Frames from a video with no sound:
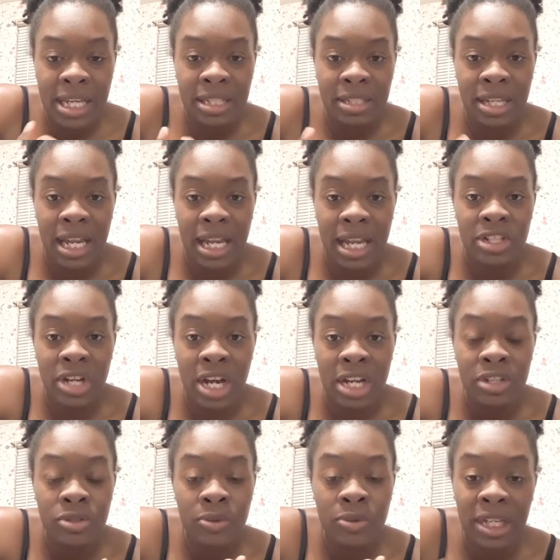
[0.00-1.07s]
of that nature, I
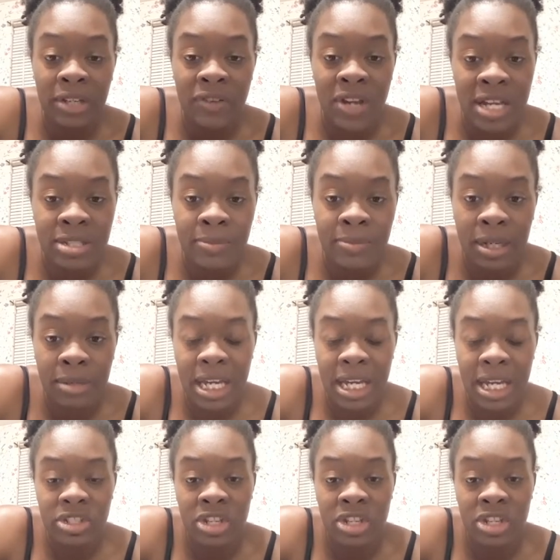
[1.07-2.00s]
do want to give y'all some updates.